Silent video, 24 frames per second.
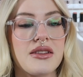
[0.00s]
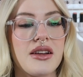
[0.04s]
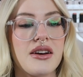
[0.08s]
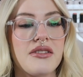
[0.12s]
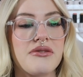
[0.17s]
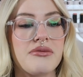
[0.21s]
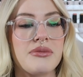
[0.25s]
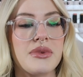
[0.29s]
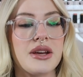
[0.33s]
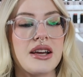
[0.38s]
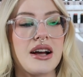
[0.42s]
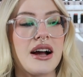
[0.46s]

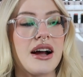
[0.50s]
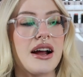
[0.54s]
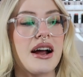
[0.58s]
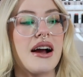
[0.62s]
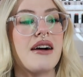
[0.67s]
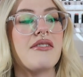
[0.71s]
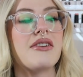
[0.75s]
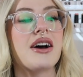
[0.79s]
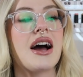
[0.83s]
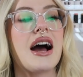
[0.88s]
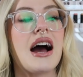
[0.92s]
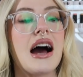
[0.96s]
love me, I
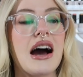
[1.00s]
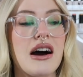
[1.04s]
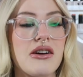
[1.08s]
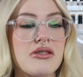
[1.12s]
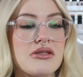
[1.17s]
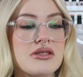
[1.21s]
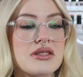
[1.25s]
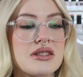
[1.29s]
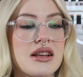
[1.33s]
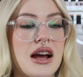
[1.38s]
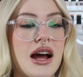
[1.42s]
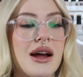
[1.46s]
have a
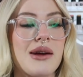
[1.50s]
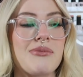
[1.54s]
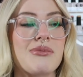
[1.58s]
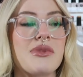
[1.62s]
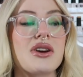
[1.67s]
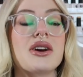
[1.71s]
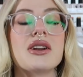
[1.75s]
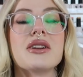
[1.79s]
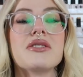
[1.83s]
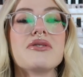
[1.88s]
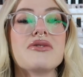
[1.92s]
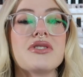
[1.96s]
house, I'm
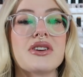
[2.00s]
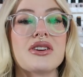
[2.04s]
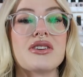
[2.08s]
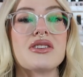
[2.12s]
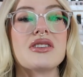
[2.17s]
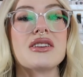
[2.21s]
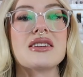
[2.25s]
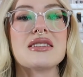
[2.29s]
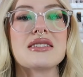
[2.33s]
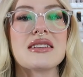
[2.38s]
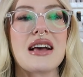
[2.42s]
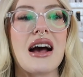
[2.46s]
gonna figure
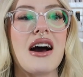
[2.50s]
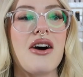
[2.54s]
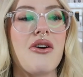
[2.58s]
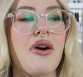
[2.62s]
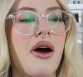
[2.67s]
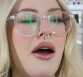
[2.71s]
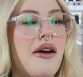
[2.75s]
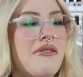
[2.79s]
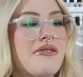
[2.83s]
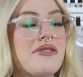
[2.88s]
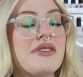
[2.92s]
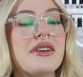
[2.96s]
this
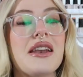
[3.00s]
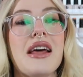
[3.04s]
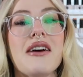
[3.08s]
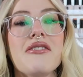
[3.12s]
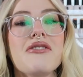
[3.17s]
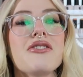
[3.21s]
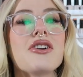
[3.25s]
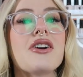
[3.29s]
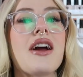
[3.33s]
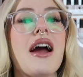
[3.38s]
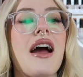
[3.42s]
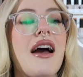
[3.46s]
out. I've
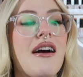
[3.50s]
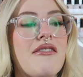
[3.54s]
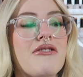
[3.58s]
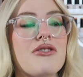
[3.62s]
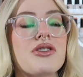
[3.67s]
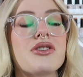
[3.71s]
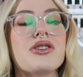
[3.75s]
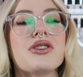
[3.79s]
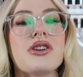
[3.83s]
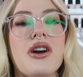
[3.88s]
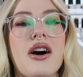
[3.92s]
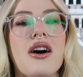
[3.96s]
never
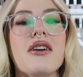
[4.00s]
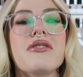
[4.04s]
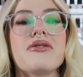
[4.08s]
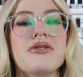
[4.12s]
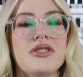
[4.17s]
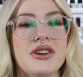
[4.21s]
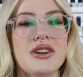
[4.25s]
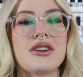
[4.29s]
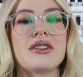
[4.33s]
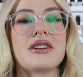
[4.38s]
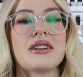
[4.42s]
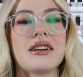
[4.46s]
ever not
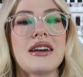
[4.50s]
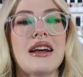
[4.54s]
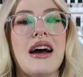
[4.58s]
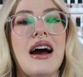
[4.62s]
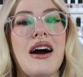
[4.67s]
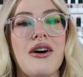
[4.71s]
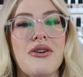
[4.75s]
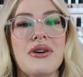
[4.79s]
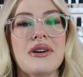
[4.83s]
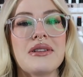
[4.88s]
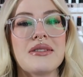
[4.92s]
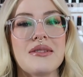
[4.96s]
figured it
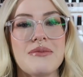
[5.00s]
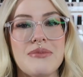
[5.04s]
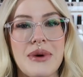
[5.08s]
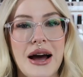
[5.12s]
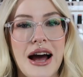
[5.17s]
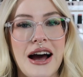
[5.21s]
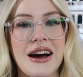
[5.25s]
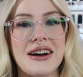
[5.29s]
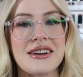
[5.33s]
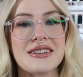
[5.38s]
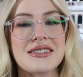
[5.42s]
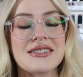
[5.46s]
out in the
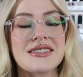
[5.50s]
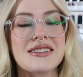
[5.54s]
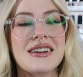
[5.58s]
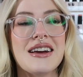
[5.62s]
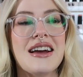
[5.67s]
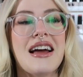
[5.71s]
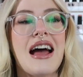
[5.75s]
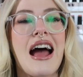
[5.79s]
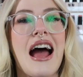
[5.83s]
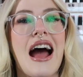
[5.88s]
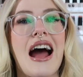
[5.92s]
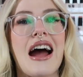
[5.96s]
past.
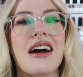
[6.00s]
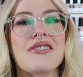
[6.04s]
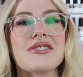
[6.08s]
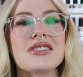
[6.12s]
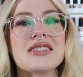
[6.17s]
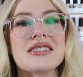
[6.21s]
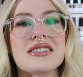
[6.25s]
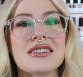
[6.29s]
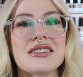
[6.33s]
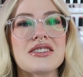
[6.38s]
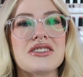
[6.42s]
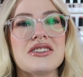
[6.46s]
I have
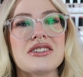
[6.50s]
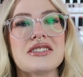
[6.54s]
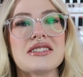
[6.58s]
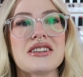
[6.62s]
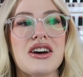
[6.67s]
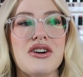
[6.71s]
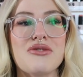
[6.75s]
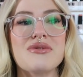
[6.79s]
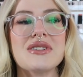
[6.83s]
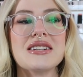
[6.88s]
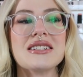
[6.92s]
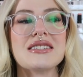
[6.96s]
to sit there and
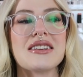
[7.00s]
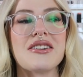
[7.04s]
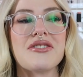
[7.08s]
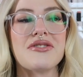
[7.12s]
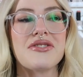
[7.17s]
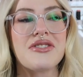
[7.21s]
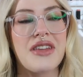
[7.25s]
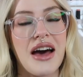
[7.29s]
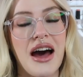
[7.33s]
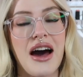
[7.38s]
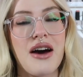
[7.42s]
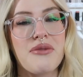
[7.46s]
tell myself
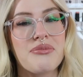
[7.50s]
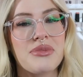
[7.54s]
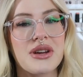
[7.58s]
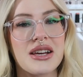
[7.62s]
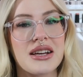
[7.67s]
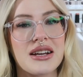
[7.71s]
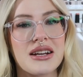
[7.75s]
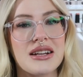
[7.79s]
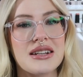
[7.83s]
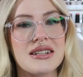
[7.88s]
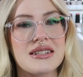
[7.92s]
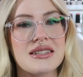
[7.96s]
that,
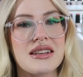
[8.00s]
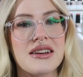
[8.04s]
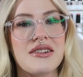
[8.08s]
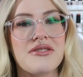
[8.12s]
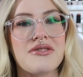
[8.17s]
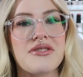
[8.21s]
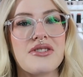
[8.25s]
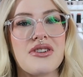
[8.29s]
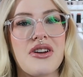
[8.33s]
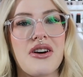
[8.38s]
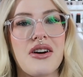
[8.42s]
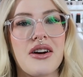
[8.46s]
because
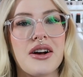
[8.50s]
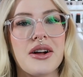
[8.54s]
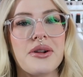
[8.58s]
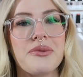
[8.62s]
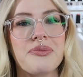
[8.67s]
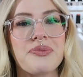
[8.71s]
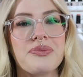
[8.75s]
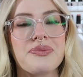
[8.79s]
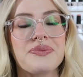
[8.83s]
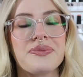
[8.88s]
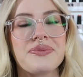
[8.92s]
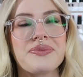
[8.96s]
if not,
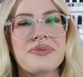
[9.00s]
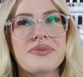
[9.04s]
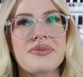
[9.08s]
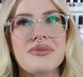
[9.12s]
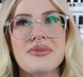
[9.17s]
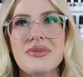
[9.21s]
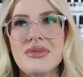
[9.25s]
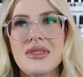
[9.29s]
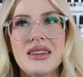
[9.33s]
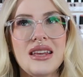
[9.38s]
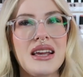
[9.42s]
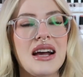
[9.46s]

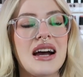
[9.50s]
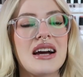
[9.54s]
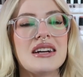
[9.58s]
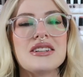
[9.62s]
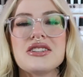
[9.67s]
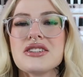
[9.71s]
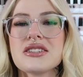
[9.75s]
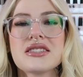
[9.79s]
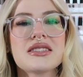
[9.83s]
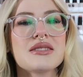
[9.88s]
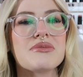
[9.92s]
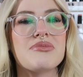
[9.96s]
I
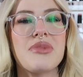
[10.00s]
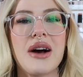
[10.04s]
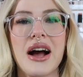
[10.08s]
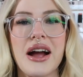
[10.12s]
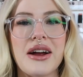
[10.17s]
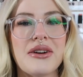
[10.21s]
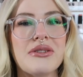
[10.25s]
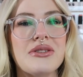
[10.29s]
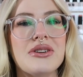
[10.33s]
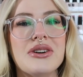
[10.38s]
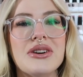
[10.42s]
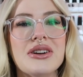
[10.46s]
just
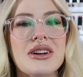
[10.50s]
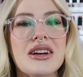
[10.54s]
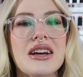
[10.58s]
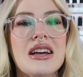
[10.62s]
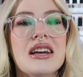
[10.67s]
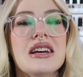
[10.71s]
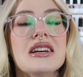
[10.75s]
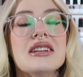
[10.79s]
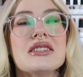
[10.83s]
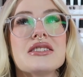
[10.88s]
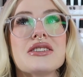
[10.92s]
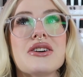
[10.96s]
spiral.
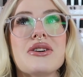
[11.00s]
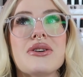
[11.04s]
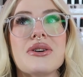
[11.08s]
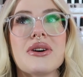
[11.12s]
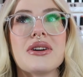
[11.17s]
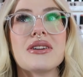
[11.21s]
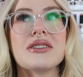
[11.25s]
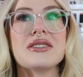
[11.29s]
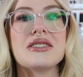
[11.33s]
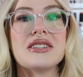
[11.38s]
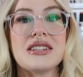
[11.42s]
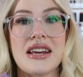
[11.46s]

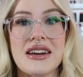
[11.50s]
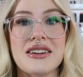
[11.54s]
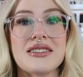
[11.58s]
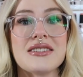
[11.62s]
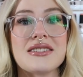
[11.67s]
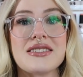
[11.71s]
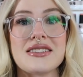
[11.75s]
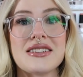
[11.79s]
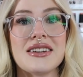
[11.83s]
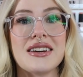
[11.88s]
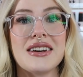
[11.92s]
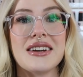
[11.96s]
So
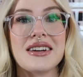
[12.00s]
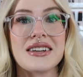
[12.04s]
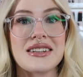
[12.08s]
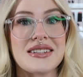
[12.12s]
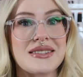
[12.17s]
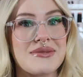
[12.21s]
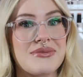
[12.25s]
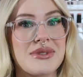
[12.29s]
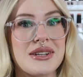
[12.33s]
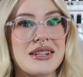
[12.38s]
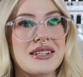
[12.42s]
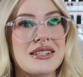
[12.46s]
just to
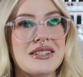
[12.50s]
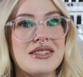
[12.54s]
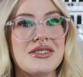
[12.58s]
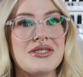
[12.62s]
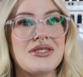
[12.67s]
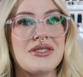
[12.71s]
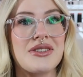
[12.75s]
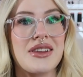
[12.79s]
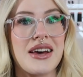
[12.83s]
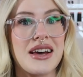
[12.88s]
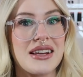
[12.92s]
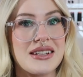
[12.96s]
explain to you
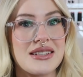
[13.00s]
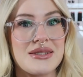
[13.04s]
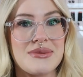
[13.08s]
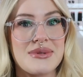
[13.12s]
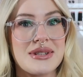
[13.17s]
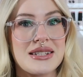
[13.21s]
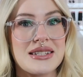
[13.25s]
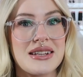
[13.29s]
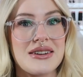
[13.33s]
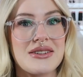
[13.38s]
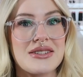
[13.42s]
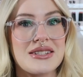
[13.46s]
the
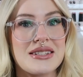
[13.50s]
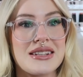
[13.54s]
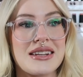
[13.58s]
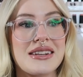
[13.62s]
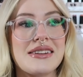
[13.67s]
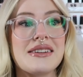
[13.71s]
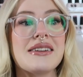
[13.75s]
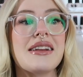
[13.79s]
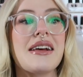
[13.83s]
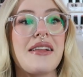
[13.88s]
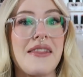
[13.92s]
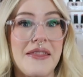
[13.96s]
headspace I was
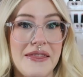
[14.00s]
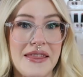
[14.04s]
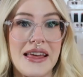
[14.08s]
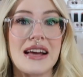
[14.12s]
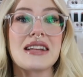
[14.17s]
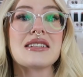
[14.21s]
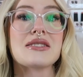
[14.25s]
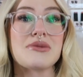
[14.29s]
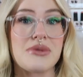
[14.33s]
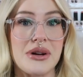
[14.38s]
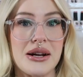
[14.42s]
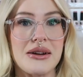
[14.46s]
in,
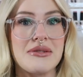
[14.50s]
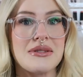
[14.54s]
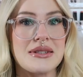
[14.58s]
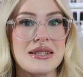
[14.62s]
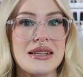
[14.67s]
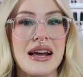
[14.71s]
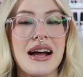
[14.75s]
that's where I was